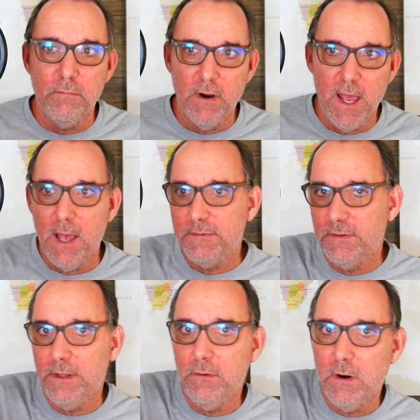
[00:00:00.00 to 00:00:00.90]
perhaps
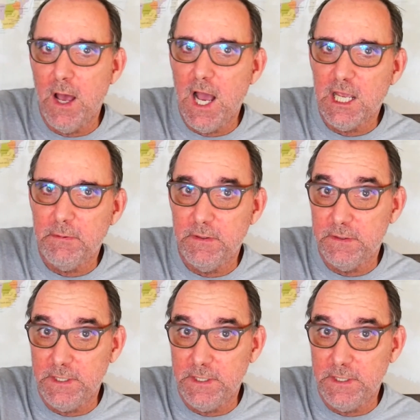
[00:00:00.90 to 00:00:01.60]
that there were occupants,